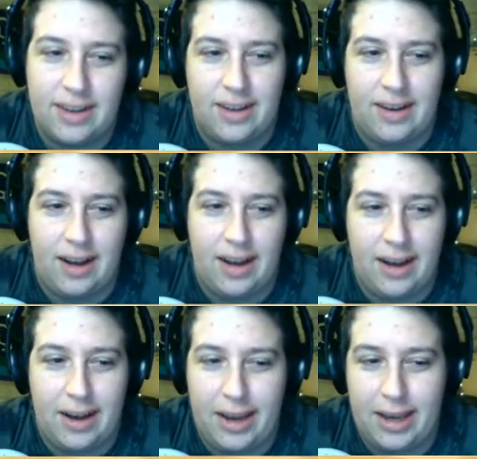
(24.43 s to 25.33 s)

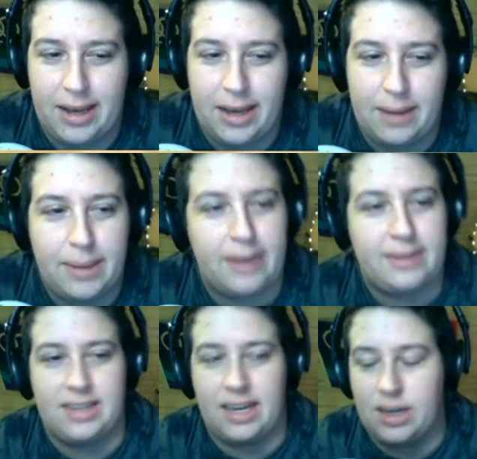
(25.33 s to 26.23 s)
I am
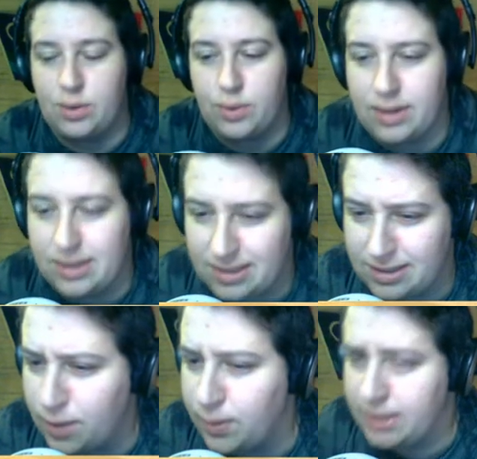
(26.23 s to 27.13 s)
excited where this is
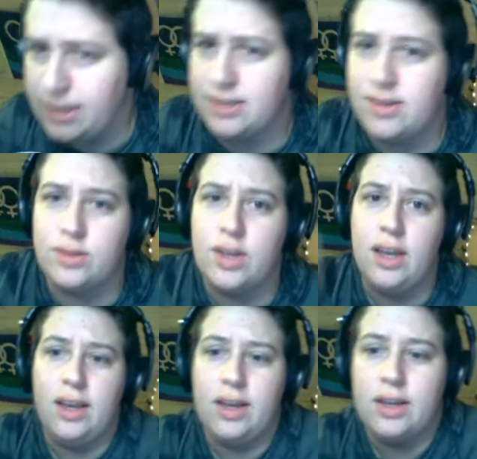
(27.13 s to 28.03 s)
going because there's
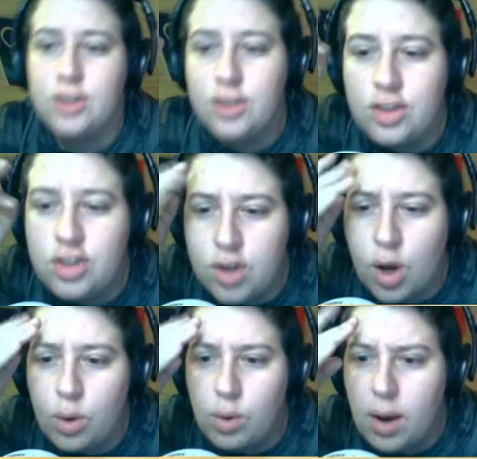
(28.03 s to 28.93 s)

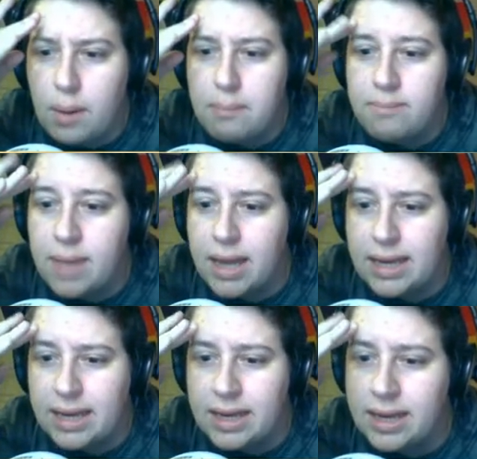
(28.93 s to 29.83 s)
so
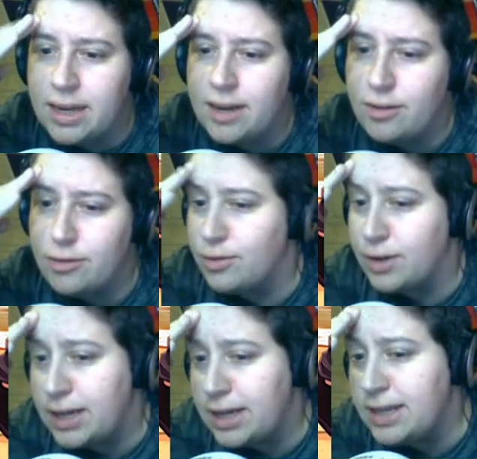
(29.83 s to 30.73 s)
many
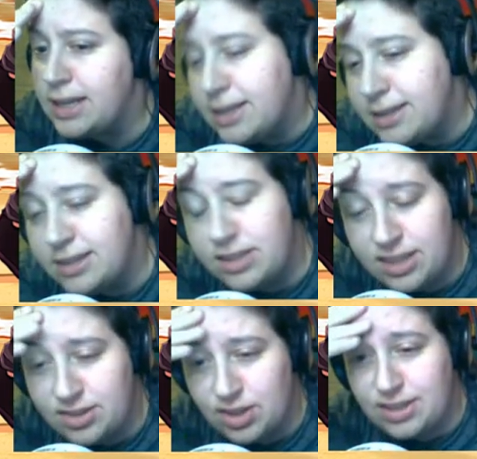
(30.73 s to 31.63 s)
freaking
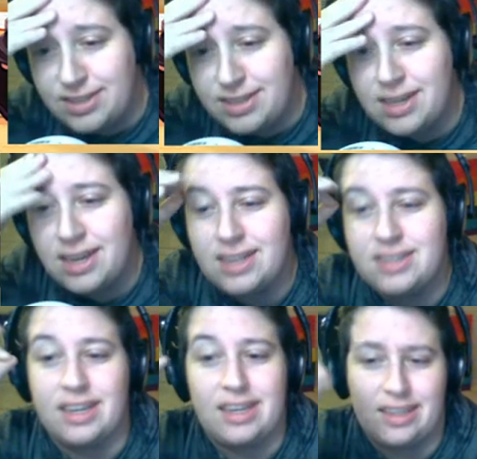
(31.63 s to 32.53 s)
decisions. It's
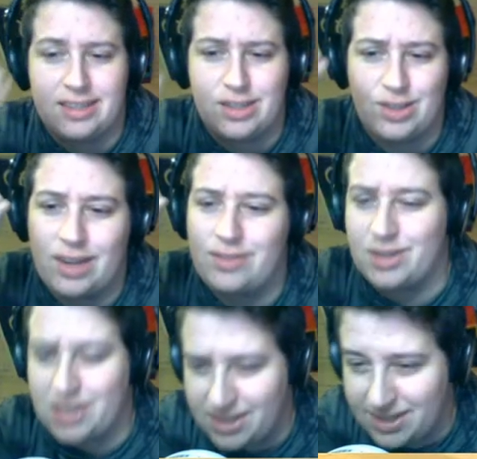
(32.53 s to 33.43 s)
like decision after
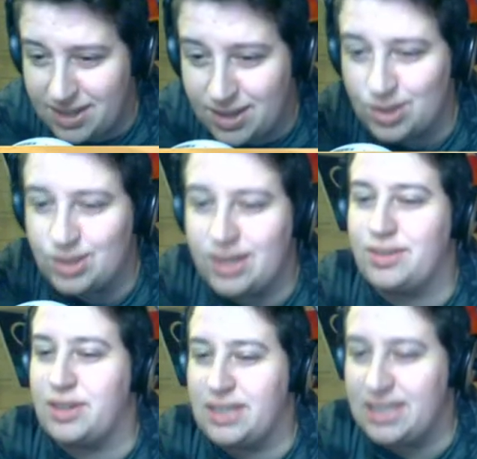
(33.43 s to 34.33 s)
decision after
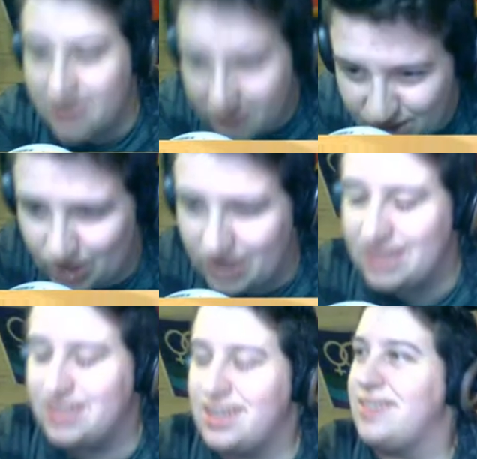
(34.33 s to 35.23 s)
decision.
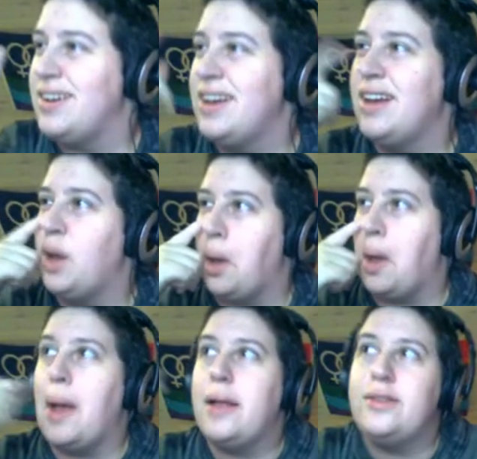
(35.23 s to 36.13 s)
It's
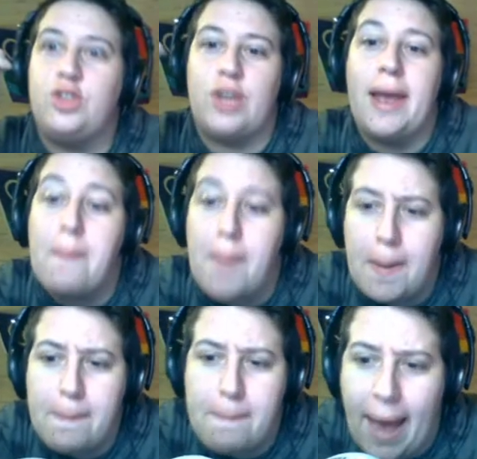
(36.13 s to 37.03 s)

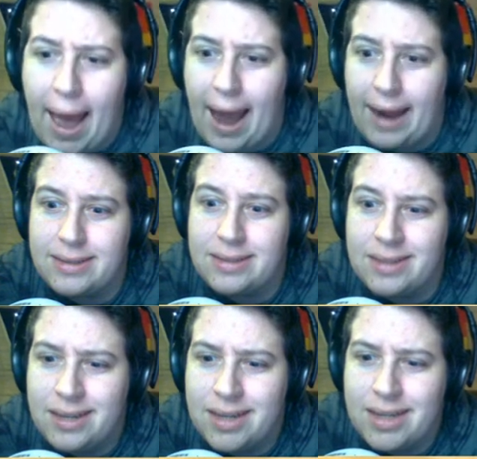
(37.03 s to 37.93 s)
jam-packed.
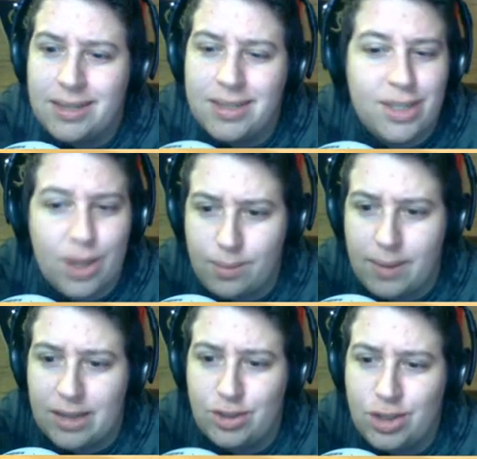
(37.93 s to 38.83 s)
So
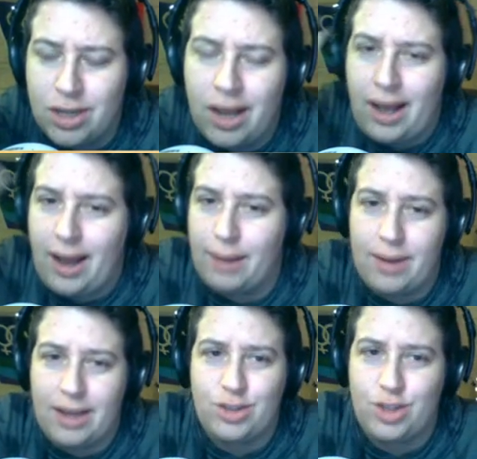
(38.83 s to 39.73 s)
much. I'm
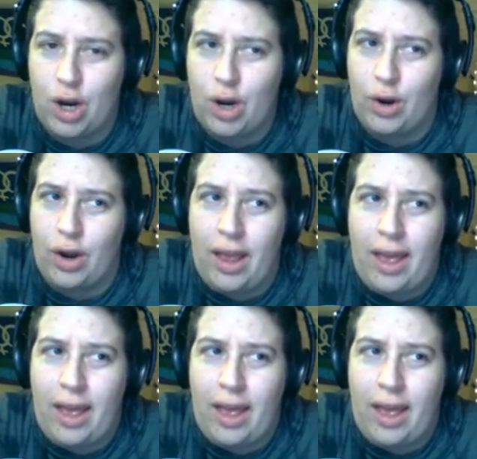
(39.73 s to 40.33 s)
not sure